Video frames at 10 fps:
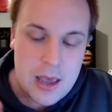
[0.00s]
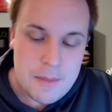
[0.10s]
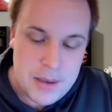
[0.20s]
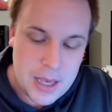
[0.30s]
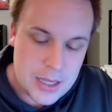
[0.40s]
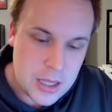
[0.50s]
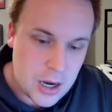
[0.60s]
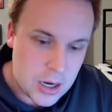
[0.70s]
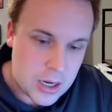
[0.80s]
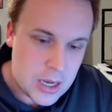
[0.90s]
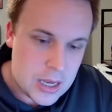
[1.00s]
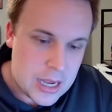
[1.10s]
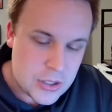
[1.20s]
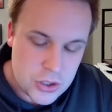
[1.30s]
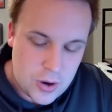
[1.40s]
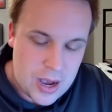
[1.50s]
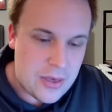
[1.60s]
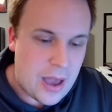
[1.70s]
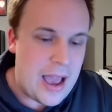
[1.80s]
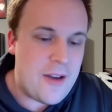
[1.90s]
beyond the arc. And so
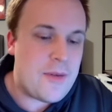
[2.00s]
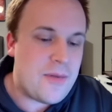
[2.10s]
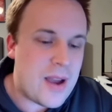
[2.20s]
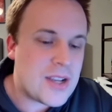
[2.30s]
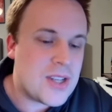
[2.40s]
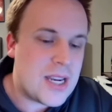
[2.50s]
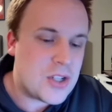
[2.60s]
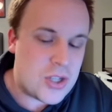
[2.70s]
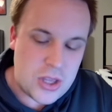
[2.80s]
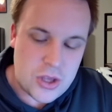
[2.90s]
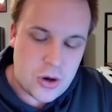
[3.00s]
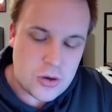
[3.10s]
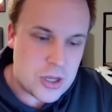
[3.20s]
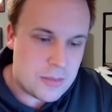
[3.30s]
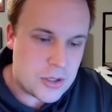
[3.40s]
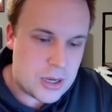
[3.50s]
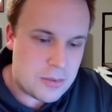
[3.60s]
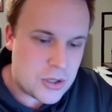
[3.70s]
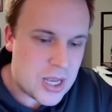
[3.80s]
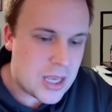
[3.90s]
I've been fascinated to see those numbers in
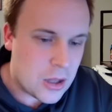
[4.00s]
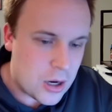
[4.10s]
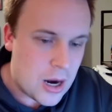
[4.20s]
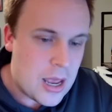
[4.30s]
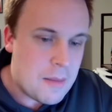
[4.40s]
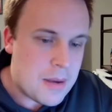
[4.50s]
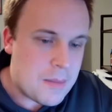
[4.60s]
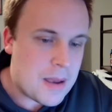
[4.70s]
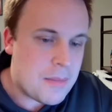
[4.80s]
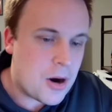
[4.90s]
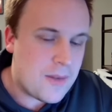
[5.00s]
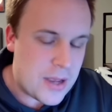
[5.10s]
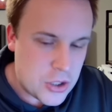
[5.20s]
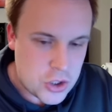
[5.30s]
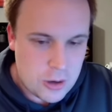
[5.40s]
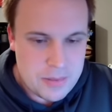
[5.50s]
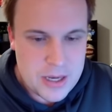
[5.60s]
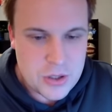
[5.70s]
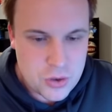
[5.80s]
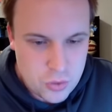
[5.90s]
particular be a big part of his jump and
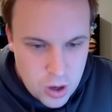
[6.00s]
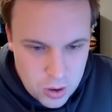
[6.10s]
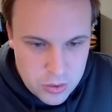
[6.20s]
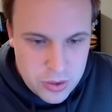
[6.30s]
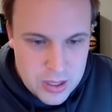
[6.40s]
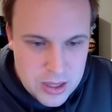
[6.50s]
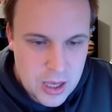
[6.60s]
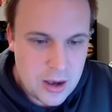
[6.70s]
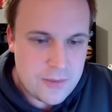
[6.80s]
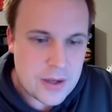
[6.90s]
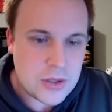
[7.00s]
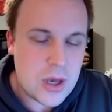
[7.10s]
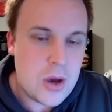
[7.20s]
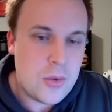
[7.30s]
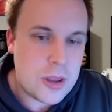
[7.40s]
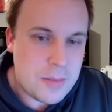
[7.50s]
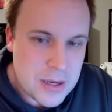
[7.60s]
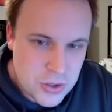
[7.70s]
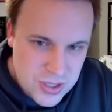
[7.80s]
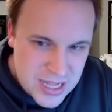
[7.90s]
his growth in the offense with the
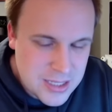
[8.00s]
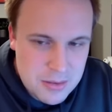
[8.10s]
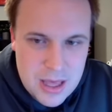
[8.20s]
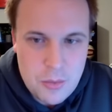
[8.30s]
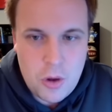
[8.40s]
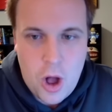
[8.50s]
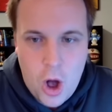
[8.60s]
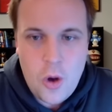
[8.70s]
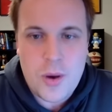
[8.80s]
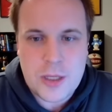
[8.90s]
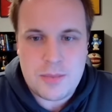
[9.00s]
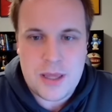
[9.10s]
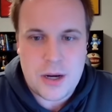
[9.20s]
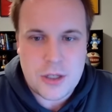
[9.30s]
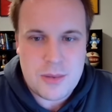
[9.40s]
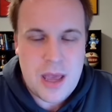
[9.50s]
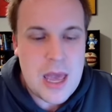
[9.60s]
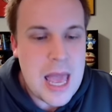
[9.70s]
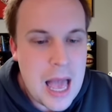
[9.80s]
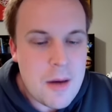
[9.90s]
Pacers. And that's something that will always be there to me.
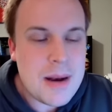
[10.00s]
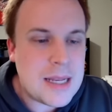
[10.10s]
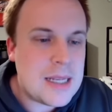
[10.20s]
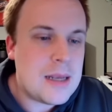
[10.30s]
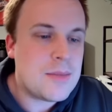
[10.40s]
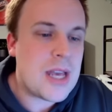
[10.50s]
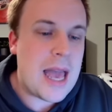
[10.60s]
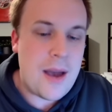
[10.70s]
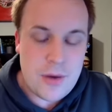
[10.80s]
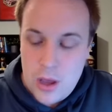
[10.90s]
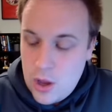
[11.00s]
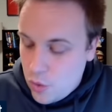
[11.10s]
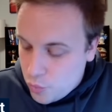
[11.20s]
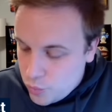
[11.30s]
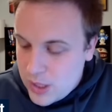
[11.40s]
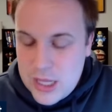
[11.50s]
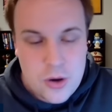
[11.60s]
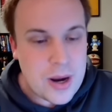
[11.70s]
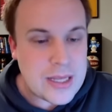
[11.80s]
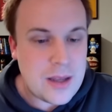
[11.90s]
How many teams have really
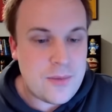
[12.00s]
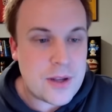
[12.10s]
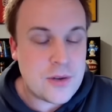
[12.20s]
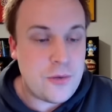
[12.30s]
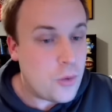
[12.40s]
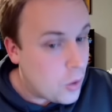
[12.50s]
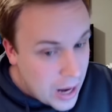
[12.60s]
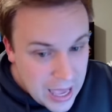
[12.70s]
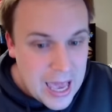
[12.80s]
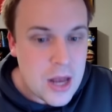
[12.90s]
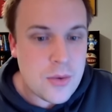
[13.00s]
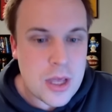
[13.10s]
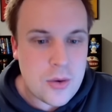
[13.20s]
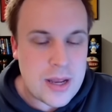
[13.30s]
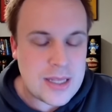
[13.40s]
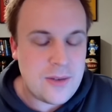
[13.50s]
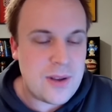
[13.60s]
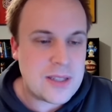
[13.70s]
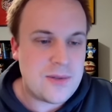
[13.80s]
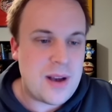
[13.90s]
great defensive four and really great
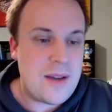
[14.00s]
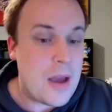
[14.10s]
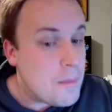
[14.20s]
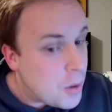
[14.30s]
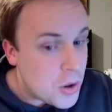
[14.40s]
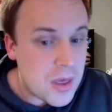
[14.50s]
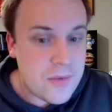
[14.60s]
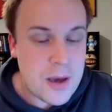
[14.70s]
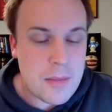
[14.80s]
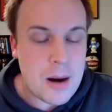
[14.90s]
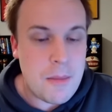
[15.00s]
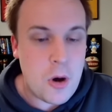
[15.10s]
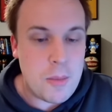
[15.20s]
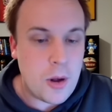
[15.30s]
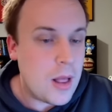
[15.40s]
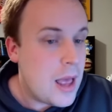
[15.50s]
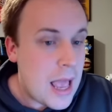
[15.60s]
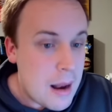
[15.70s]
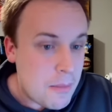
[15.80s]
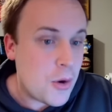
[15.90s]
defensive five, and both of them are mobile
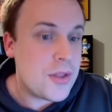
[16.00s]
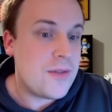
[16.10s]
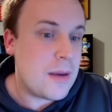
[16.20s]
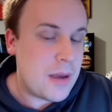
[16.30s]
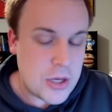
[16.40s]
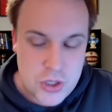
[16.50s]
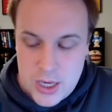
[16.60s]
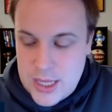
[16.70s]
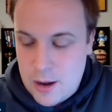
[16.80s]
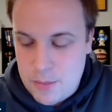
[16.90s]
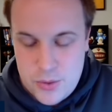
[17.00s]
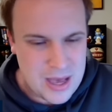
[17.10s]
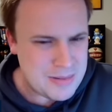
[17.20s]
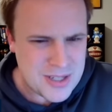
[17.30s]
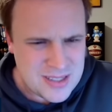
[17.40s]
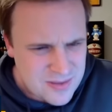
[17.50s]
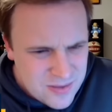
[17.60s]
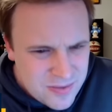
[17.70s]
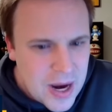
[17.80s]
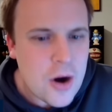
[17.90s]
and both of them can shut down both options?
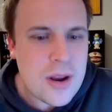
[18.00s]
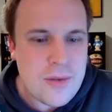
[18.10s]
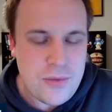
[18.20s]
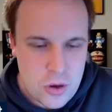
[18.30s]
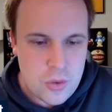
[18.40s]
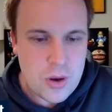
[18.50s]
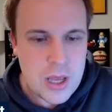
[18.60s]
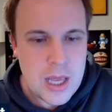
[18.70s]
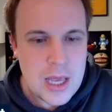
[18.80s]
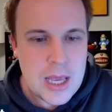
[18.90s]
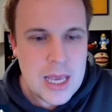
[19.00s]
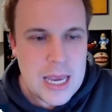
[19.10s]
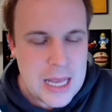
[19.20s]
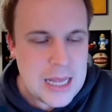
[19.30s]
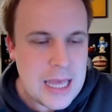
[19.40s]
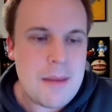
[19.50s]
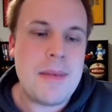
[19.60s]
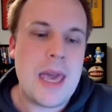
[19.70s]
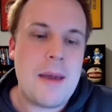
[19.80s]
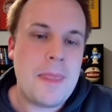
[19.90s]
Very few in the
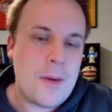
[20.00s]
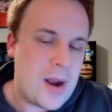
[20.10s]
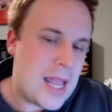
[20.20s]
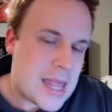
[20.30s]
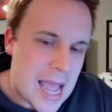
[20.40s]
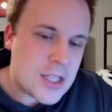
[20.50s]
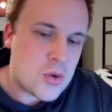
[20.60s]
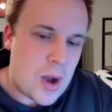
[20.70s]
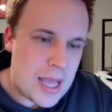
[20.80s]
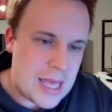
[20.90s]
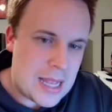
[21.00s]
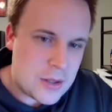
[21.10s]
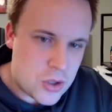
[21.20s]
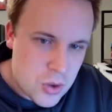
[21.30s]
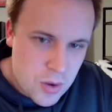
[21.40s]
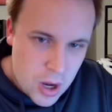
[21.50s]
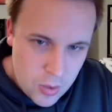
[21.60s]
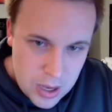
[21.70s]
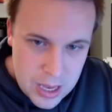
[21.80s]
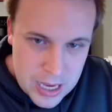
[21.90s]
NBA, right? That's why that duo
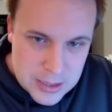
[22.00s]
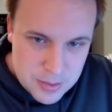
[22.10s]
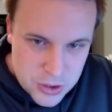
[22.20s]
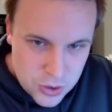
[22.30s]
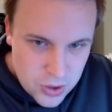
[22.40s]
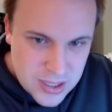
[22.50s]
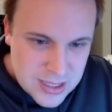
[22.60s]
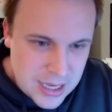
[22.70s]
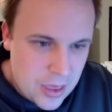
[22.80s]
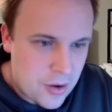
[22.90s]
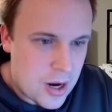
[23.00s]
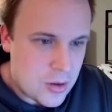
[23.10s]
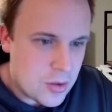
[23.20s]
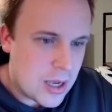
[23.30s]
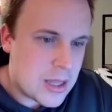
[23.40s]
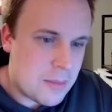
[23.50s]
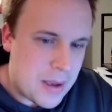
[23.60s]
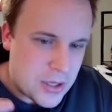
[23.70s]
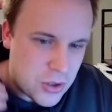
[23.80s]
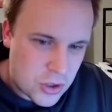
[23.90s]
has been so good together. And you look at the
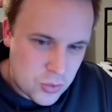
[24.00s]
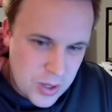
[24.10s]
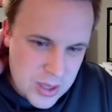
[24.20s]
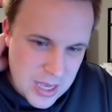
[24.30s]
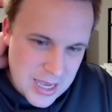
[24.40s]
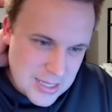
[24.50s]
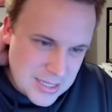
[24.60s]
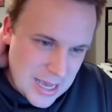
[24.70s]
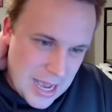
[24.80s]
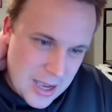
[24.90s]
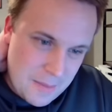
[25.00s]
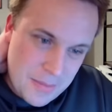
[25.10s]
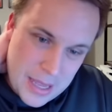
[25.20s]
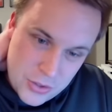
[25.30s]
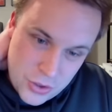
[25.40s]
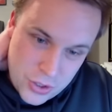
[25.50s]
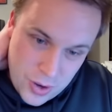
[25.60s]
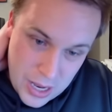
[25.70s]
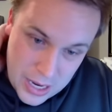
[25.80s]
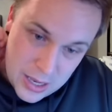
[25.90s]
Pacers with Siakam and Turner
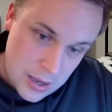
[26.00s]
on,